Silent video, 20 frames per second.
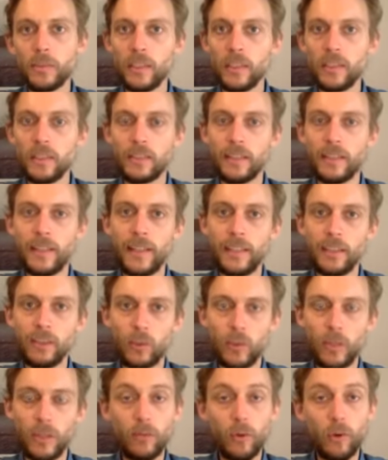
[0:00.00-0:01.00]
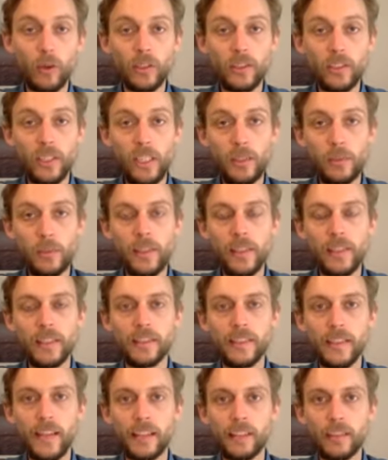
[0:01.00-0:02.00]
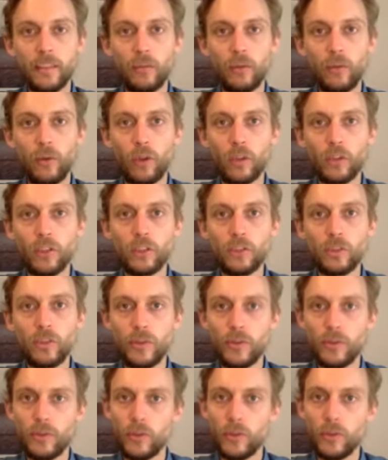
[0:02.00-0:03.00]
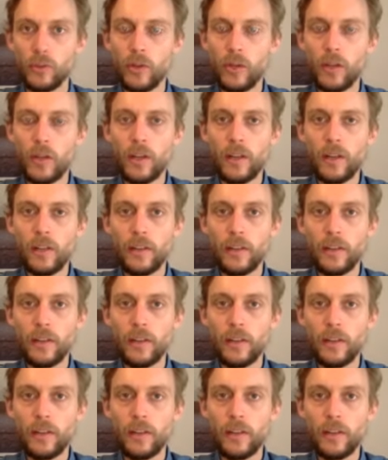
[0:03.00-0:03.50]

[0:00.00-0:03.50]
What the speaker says: since late 2014, when the international forces withdrew